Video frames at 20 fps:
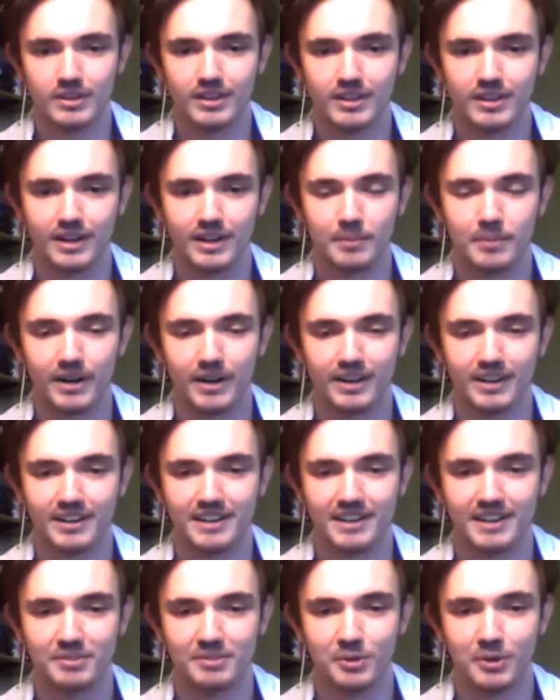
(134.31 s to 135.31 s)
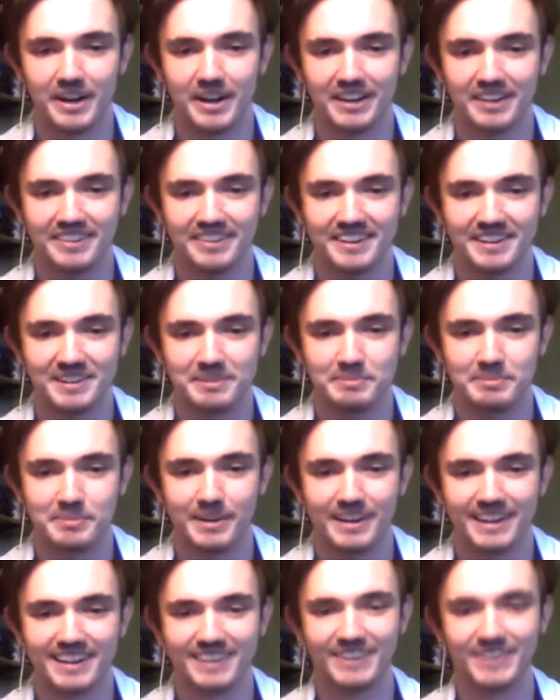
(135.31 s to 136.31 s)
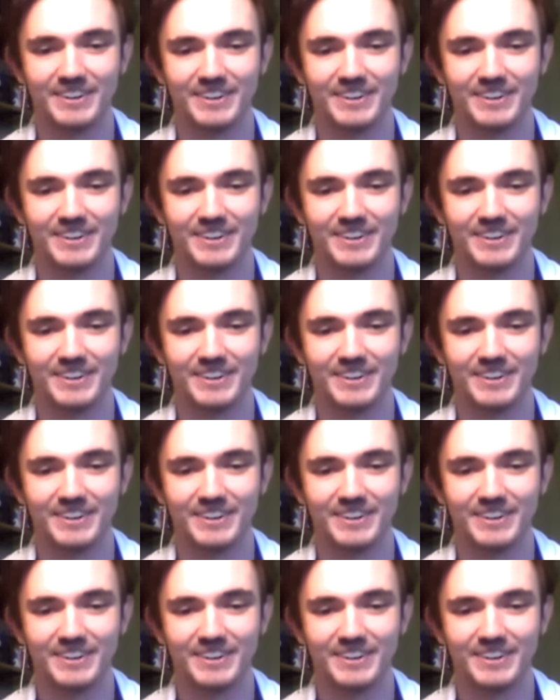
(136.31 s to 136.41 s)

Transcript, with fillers: And I'm not going to give away anything, but